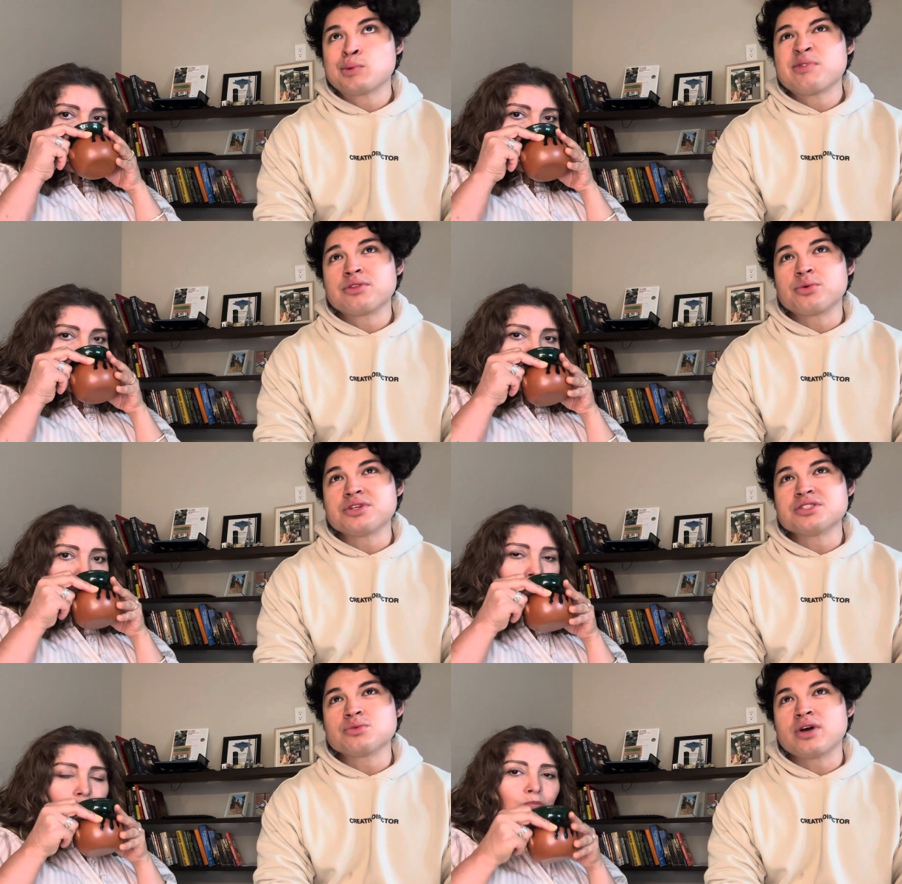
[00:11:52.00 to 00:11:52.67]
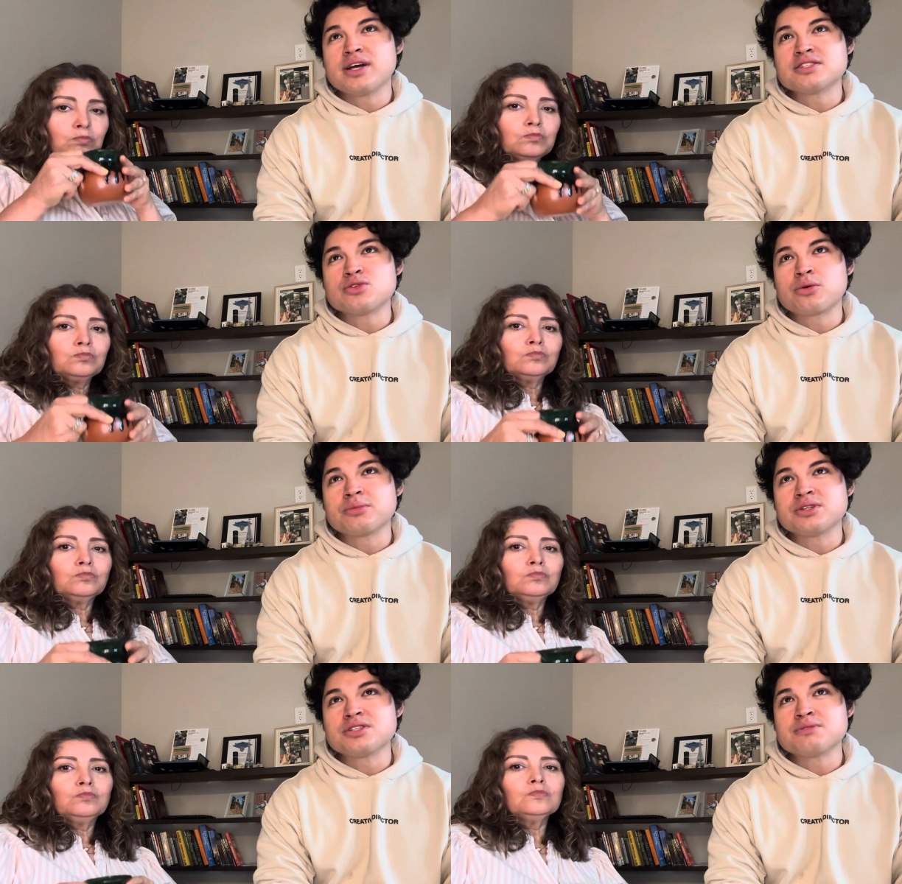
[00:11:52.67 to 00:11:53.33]
Speaker 1: the reason why it's
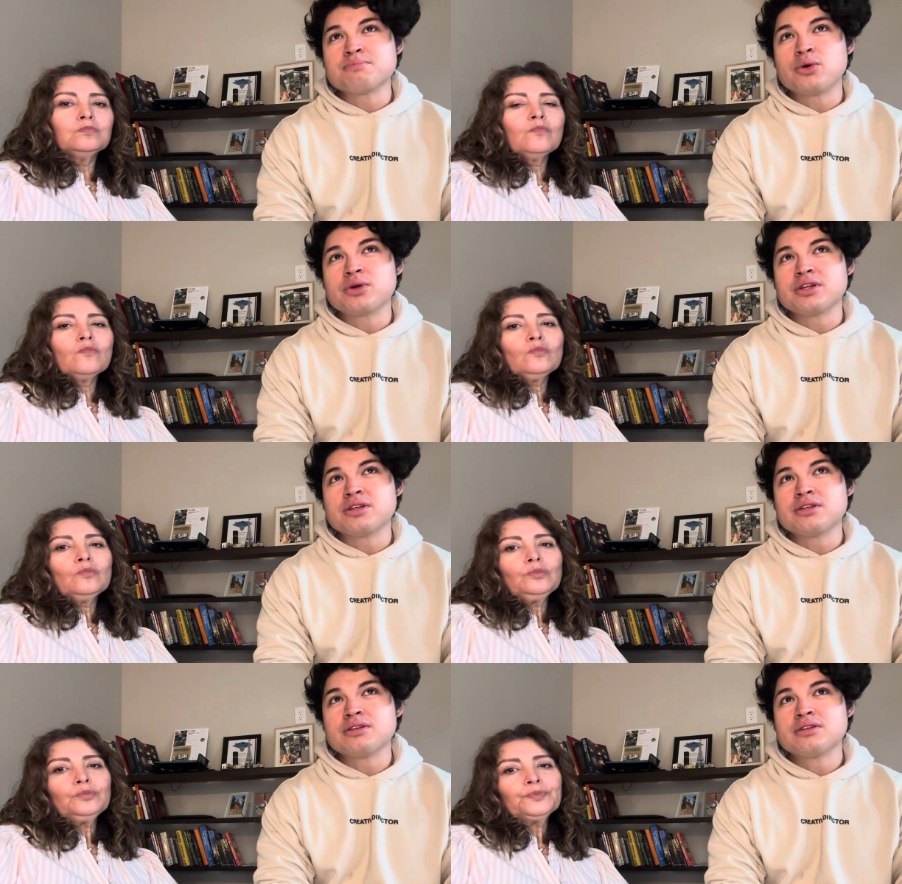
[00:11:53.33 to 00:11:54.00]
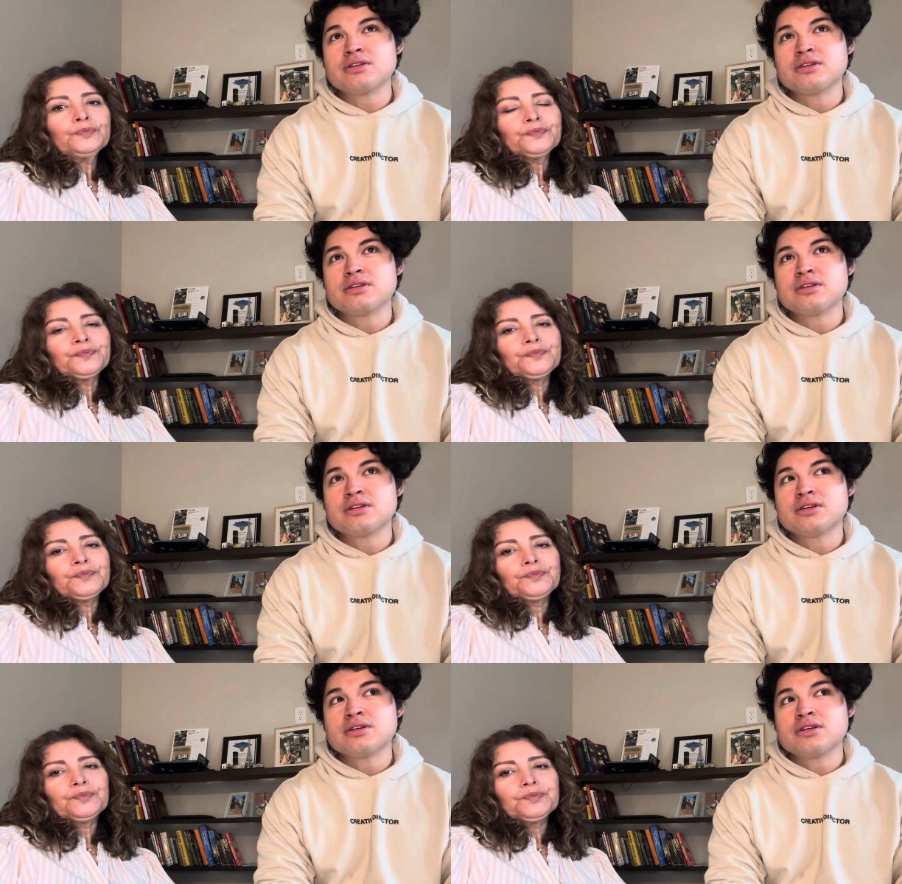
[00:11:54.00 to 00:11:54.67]
normally spoken
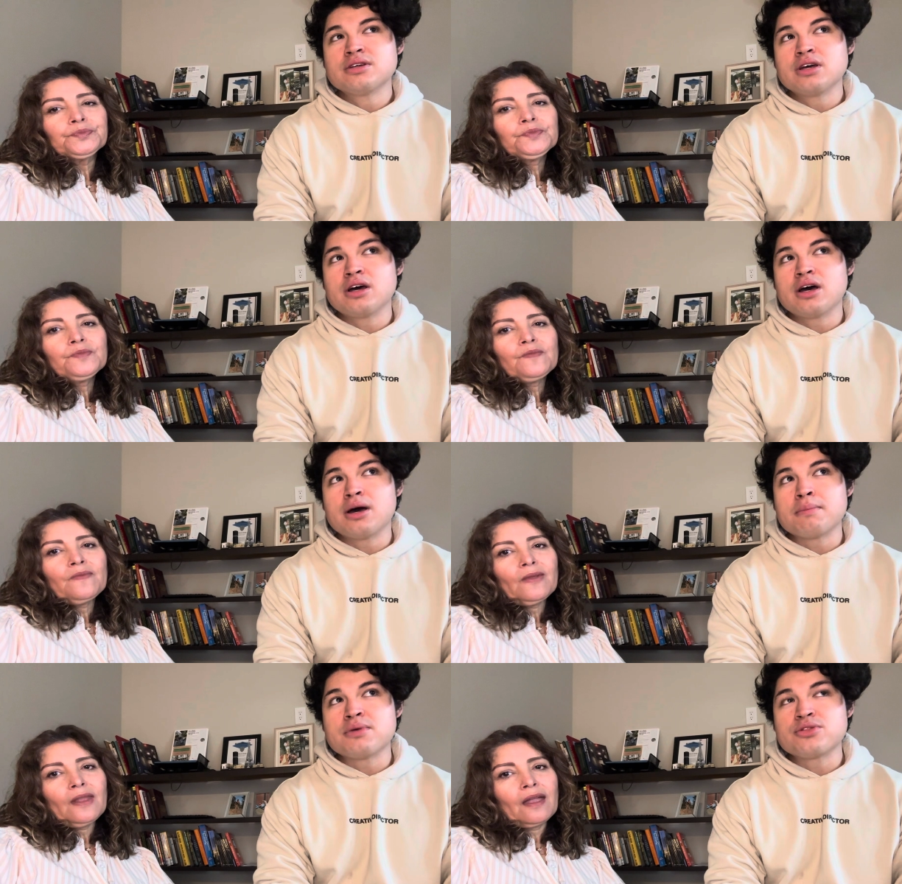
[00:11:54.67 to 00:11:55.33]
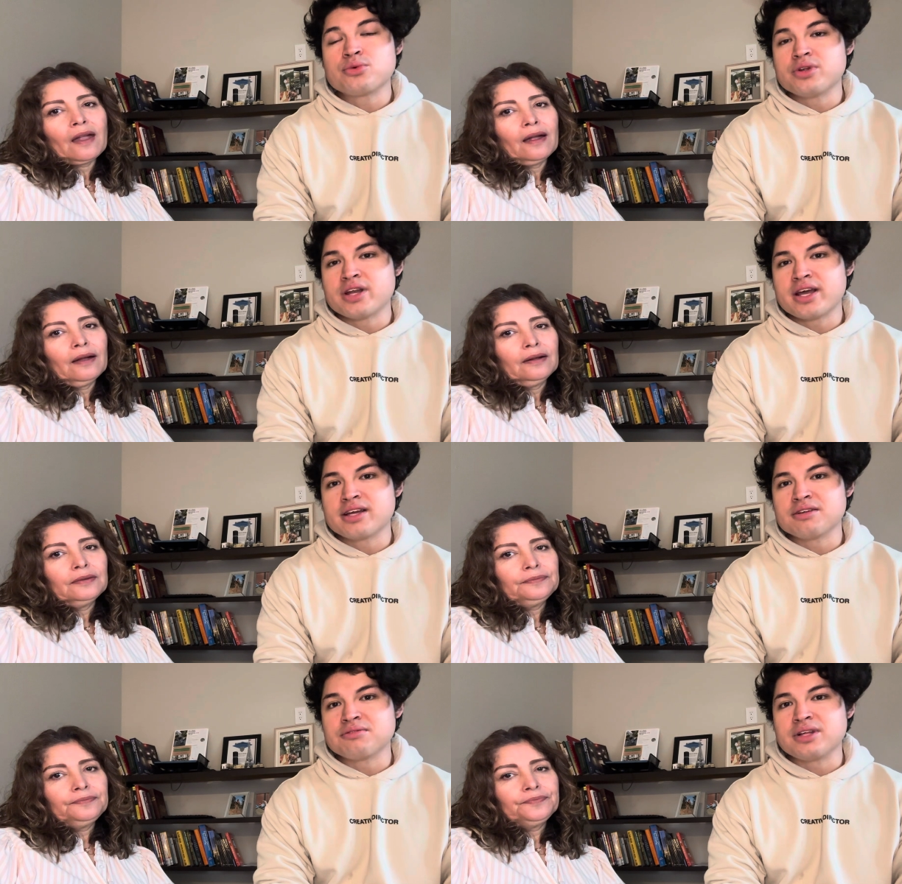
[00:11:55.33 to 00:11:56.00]
um, through a
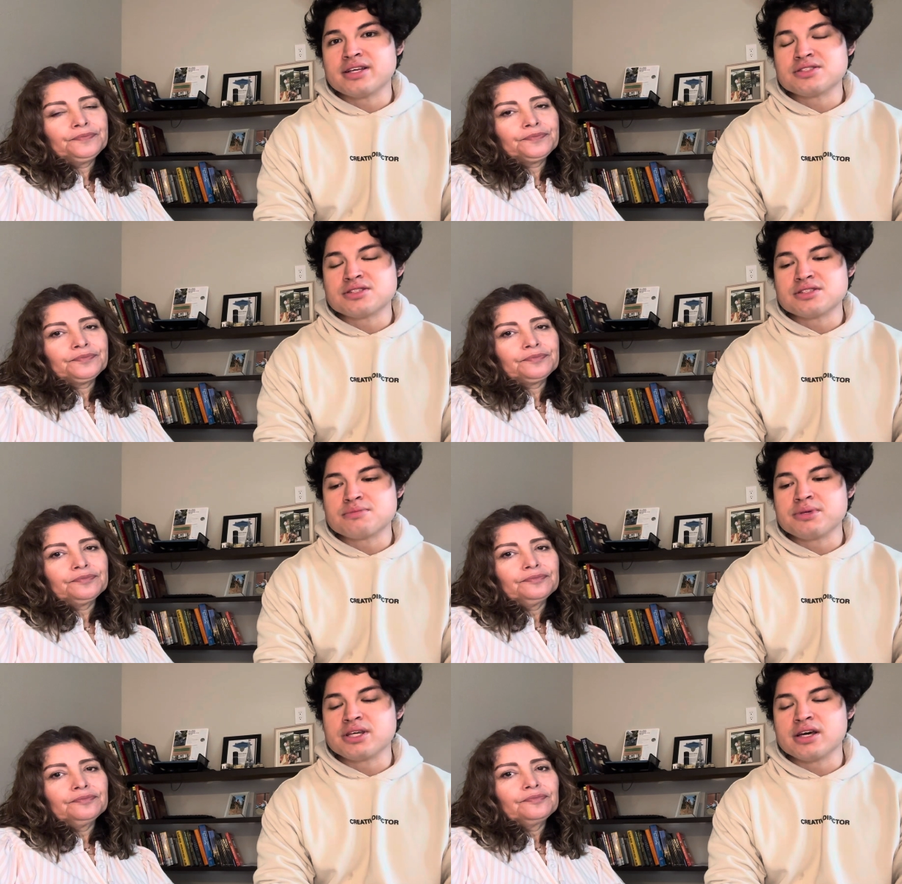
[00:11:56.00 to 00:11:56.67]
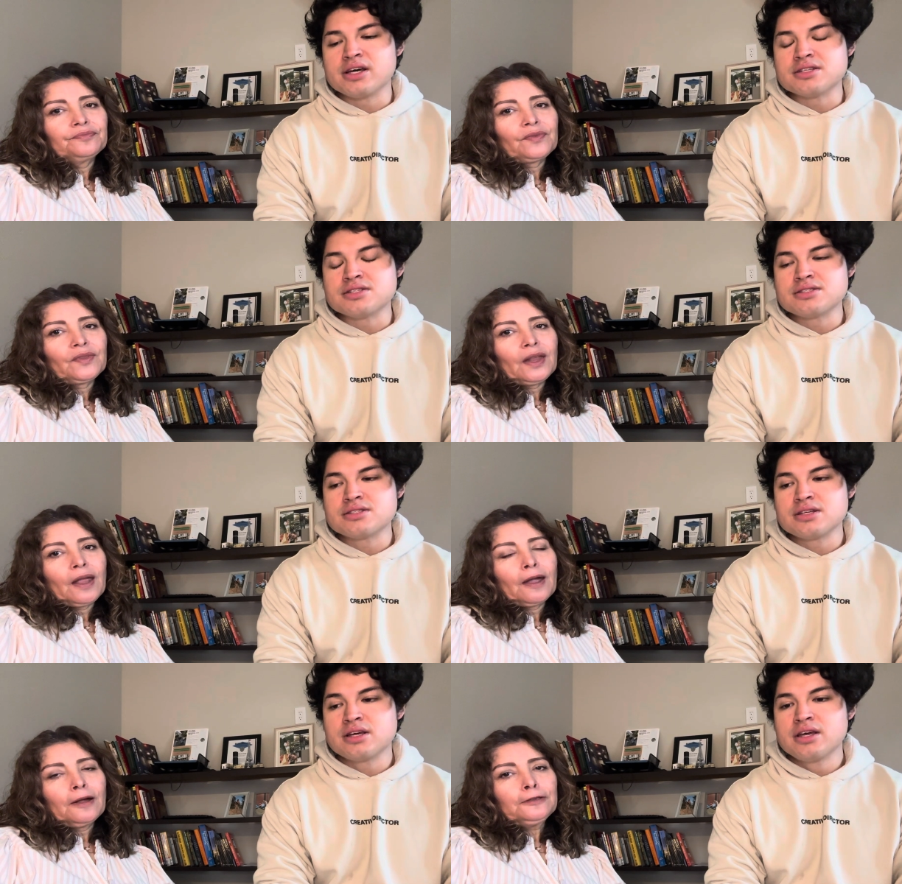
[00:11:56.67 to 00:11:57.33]
negative lens is
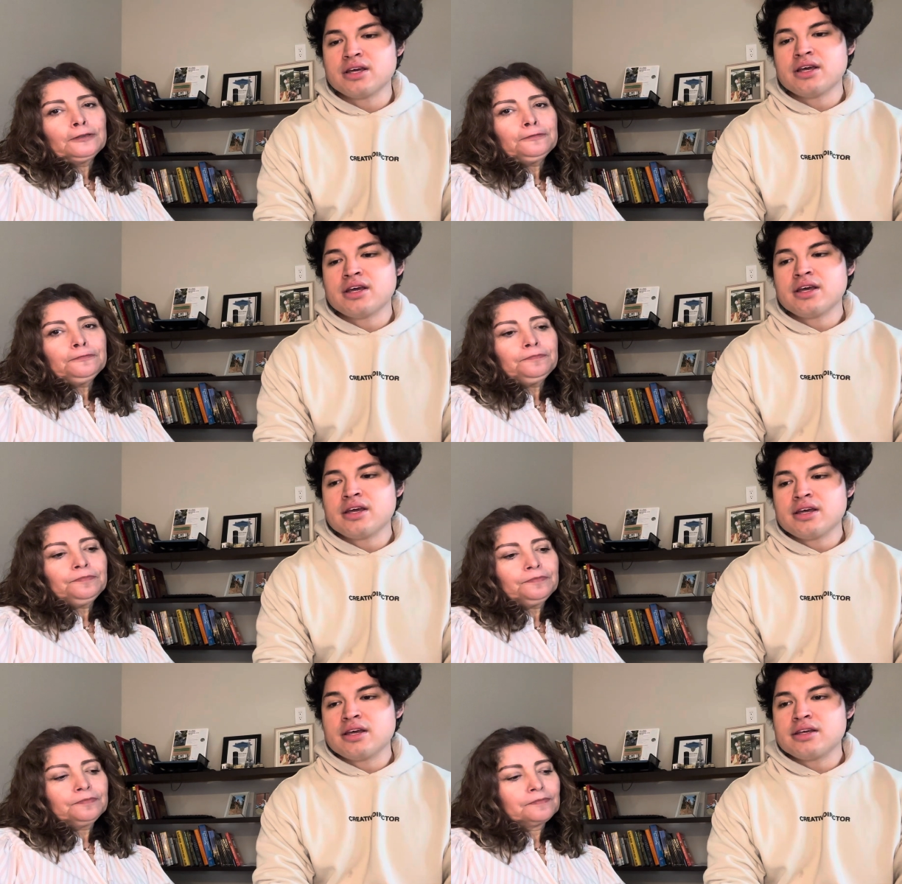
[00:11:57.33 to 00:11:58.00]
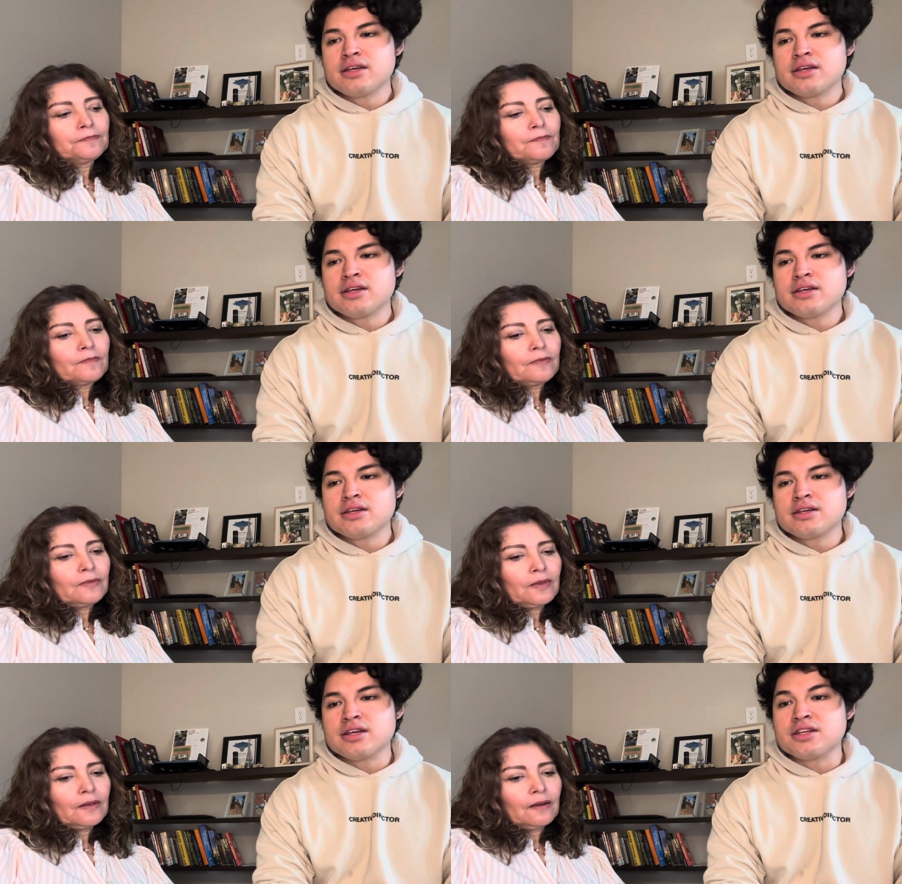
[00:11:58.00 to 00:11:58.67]
because
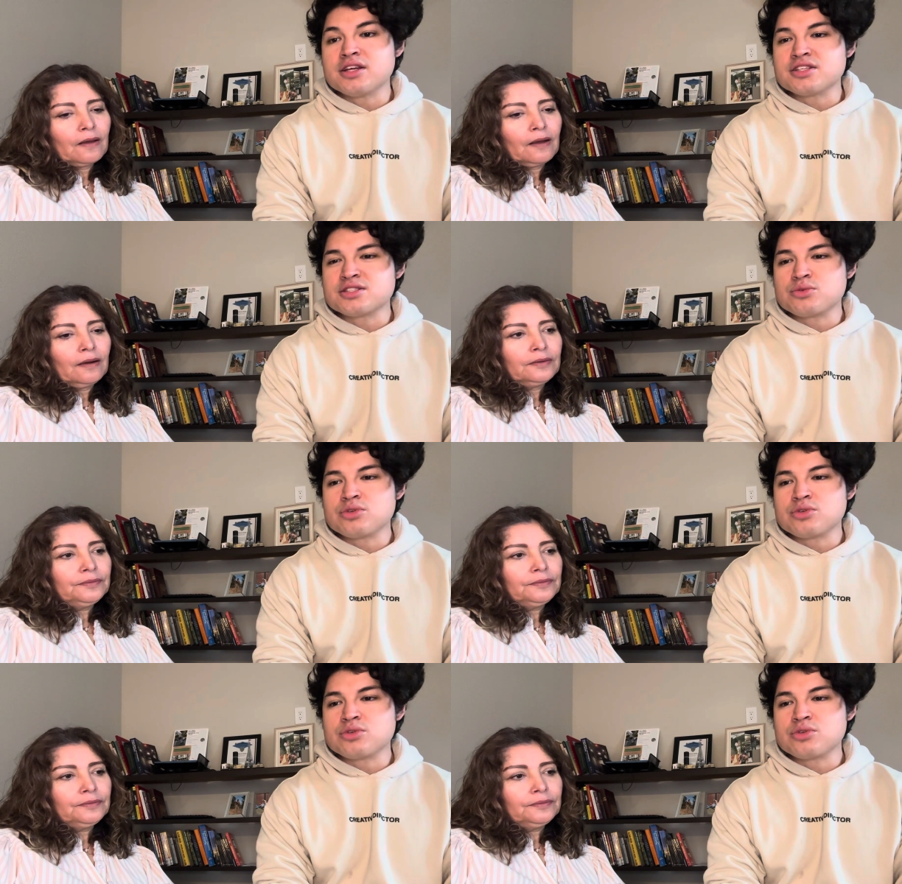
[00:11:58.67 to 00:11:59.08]
it doesn't